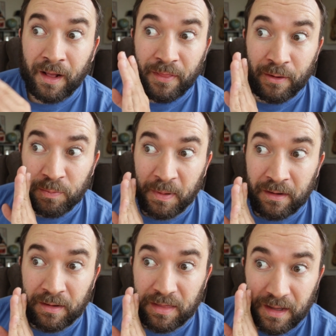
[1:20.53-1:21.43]
those
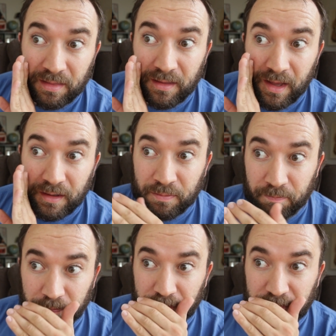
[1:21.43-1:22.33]
parents had sex.
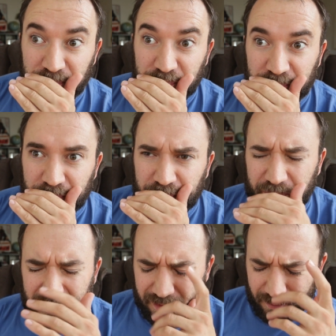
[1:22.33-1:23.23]

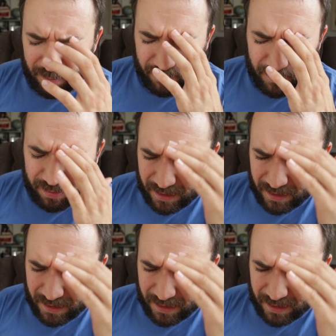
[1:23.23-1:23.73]
It's so gross.